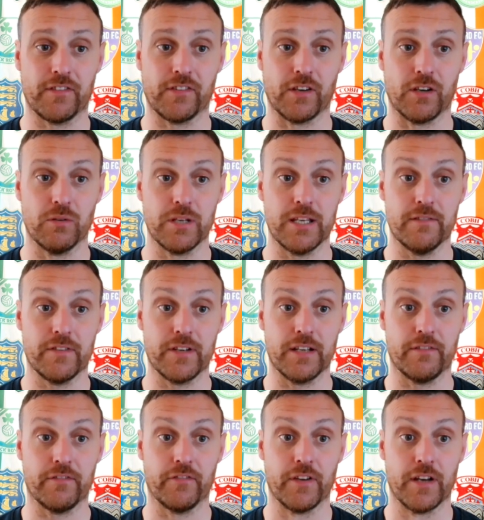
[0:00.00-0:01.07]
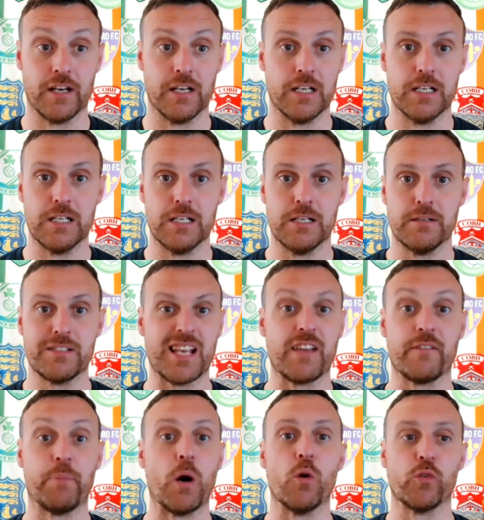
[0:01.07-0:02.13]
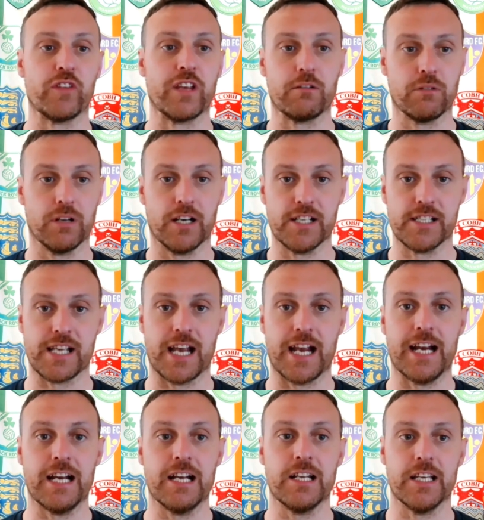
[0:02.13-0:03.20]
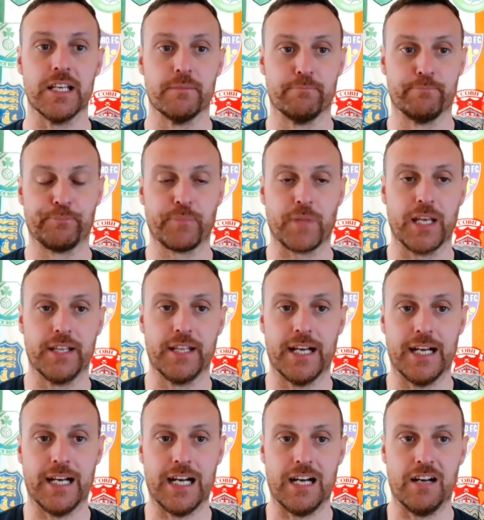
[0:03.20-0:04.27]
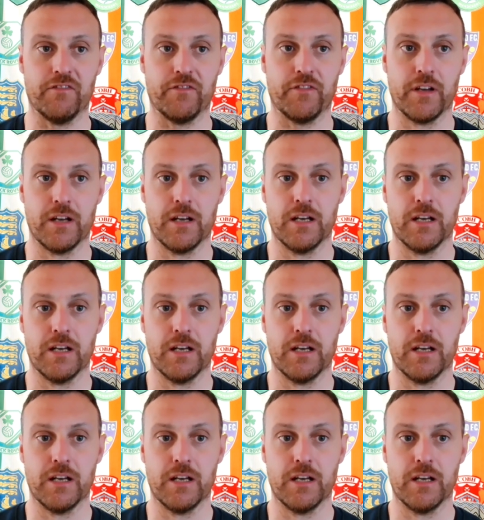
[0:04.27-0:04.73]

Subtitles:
So even if, say, Bowes equalise early in that half,